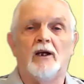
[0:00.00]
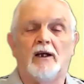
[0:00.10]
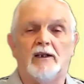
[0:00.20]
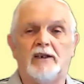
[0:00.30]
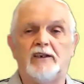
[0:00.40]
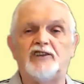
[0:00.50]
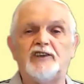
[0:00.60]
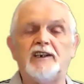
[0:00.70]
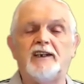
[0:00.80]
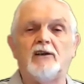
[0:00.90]
You can
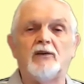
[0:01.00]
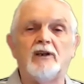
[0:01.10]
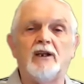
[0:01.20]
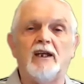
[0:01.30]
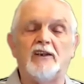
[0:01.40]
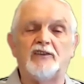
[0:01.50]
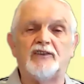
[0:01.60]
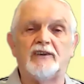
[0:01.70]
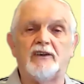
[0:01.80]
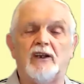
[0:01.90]
see there, it's
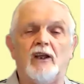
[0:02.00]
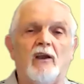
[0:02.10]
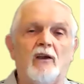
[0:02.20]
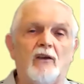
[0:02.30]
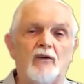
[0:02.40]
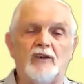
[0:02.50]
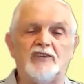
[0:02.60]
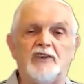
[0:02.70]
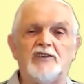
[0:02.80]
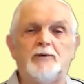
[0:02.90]
got a
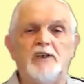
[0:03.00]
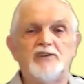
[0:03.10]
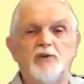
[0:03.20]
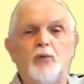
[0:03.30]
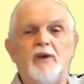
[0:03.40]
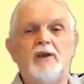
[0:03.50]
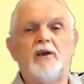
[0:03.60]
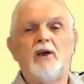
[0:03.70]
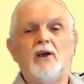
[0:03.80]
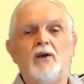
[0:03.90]
situation where
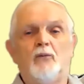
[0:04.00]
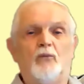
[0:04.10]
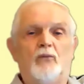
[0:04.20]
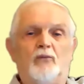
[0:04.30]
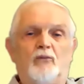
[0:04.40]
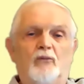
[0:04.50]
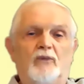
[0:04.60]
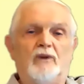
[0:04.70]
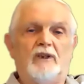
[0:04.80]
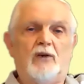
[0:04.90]

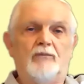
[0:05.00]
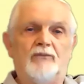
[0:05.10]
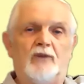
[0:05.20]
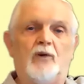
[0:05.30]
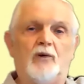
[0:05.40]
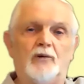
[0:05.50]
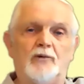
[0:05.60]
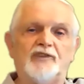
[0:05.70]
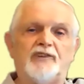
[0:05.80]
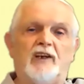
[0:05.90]
the
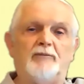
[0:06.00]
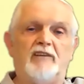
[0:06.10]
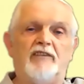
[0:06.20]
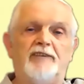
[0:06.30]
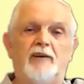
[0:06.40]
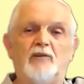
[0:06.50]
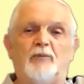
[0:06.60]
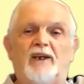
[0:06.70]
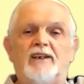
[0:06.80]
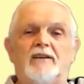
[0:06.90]
holes have been filled
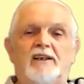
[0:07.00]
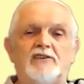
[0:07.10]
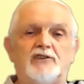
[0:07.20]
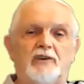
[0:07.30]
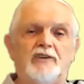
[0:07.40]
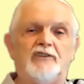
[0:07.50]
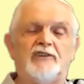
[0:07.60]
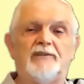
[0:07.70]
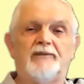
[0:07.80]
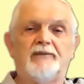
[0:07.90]
by electrons.
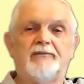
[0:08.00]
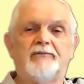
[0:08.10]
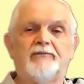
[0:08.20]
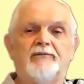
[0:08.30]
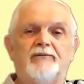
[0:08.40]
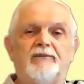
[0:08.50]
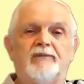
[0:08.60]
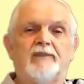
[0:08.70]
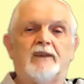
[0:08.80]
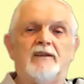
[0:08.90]

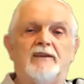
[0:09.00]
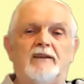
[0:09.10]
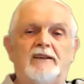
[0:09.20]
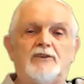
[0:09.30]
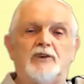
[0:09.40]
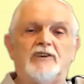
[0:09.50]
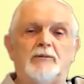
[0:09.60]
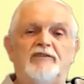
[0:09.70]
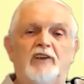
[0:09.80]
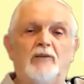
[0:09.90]
The electrons have
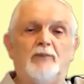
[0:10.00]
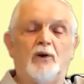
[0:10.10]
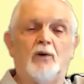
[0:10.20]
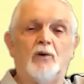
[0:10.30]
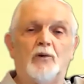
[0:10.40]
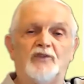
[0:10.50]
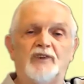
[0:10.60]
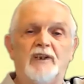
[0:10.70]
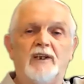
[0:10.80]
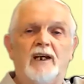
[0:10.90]
been filled by the holes,
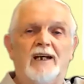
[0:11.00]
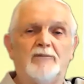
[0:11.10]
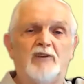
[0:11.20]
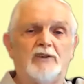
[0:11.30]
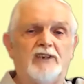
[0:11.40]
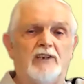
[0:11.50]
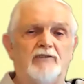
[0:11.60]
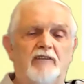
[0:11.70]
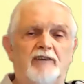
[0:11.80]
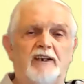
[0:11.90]
and we've got it in
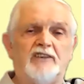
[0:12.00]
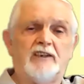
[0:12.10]
reverse.